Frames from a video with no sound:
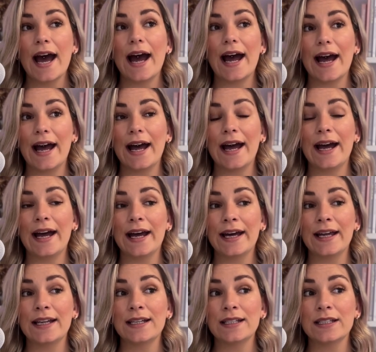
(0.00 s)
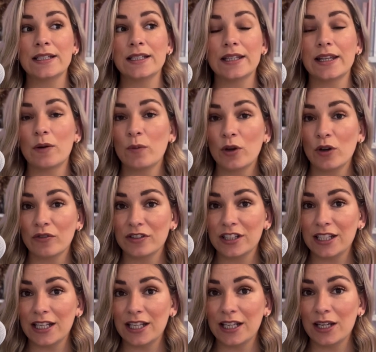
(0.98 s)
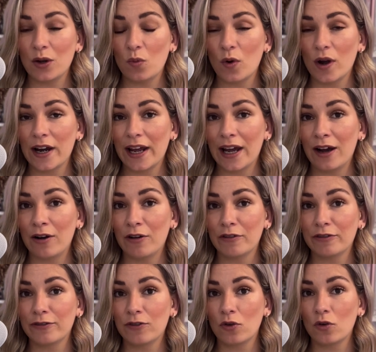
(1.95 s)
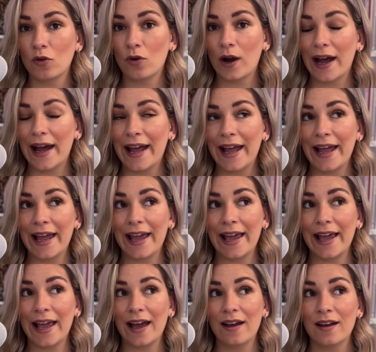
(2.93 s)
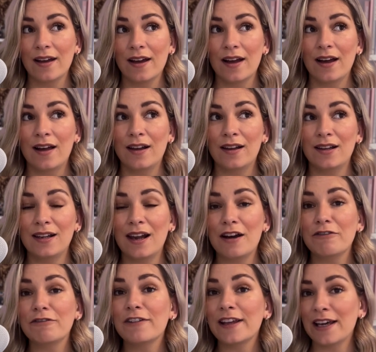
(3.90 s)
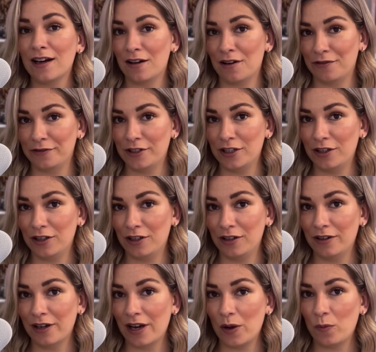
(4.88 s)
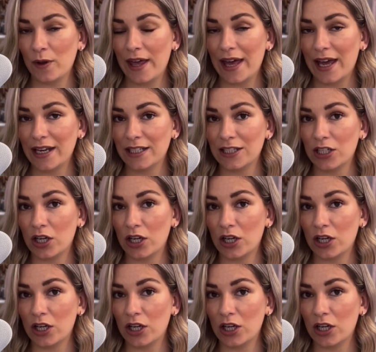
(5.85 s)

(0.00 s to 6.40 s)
And then we obviously went out for a lovely afternoon and we headed